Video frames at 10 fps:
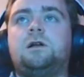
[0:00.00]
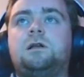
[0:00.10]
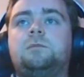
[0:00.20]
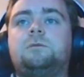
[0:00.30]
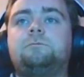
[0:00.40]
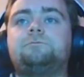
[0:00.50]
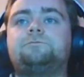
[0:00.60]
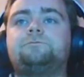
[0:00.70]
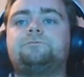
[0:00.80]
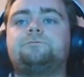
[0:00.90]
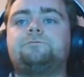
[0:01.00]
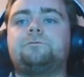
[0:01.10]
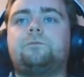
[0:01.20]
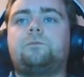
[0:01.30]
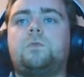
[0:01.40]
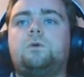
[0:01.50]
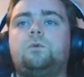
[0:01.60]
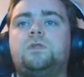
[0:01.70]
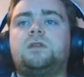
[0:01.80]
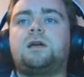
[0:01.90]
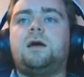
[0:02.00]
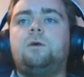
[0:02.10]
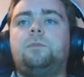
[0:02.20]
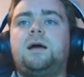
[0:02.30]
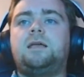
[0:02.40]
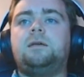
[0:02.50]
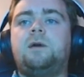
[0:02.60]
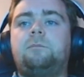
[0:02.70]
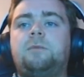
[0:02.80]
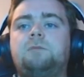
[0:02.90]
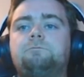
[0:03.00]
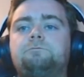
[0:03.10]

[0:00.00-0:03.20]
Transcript: but with the count back he bet me,